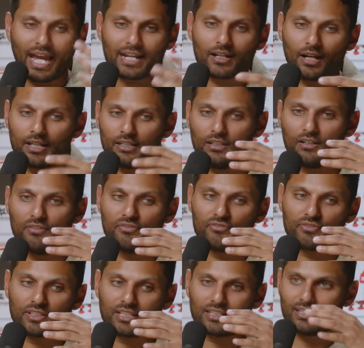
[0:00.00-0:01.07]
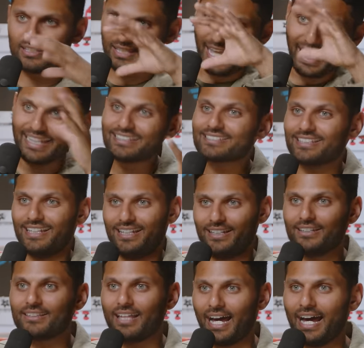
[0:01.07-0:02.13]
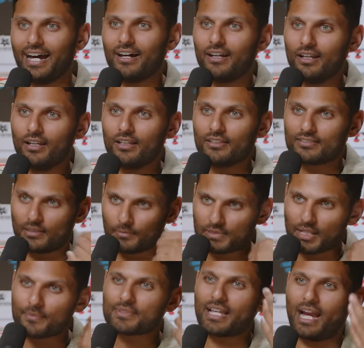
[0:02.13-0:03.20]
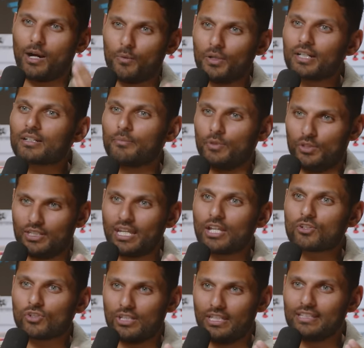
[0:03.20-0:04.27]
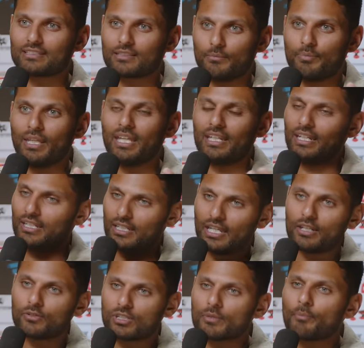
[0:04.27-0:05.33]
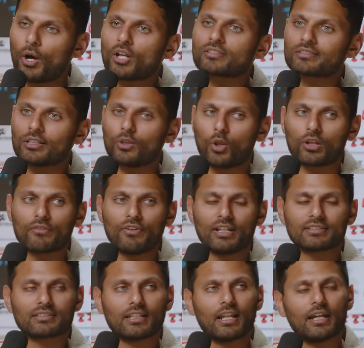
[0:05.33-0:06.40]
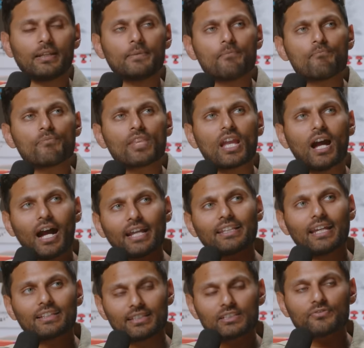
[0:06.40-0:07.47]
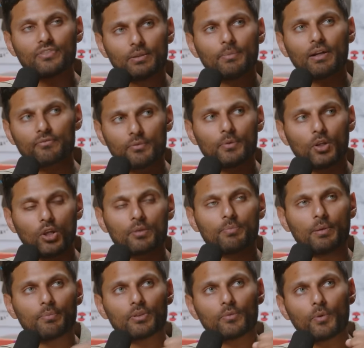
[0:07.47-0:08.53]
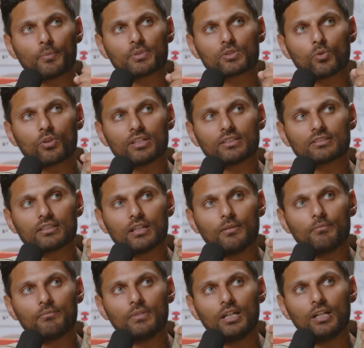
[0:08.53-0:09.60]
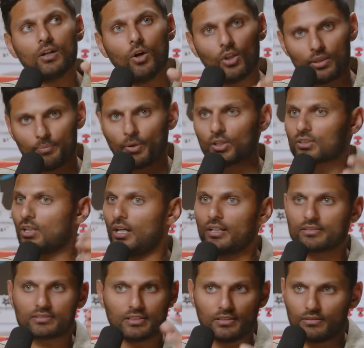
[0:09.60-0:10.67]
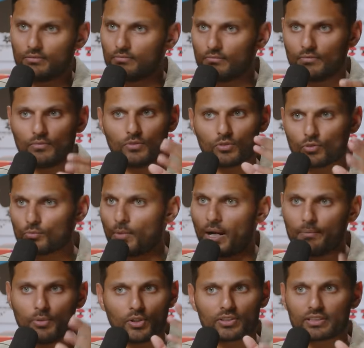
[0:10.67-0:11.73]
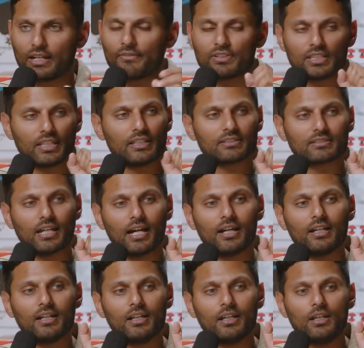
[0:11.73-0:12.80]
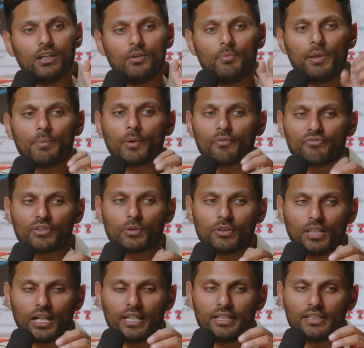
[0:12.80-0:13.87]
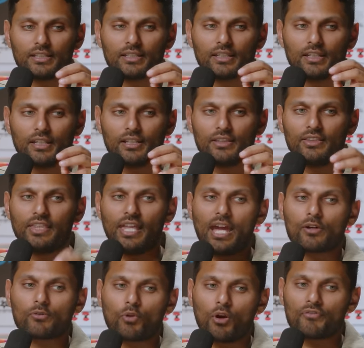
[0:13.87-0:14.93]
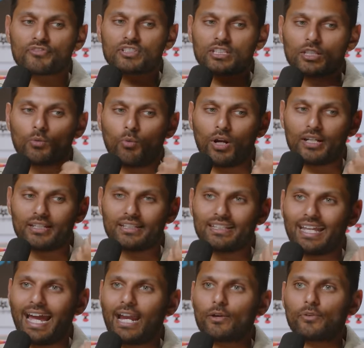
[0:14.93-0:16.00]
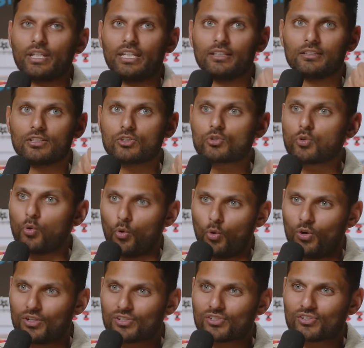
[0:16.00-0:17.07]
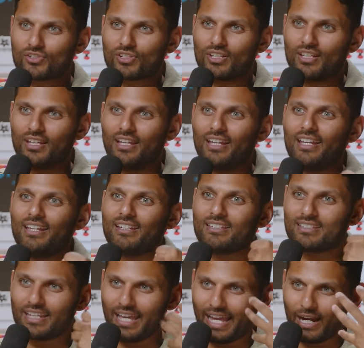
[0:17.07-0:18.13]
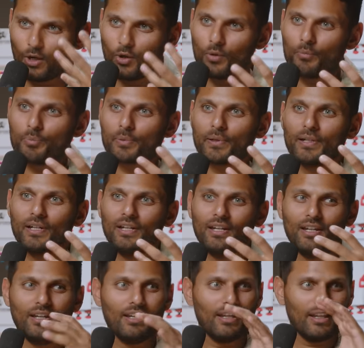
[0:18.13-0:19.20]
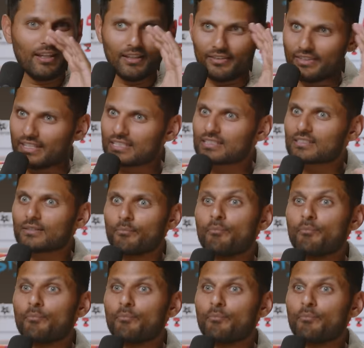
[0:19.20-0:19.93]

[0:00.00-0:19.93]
that kind of casing that sometimes our communication needs to be in, it, it demands a lot of us. And I, I get this feedback from a lot of people when we're talking to them on the podcast and through my books and everything, is that people feel like they're often the one carrying the torch to help this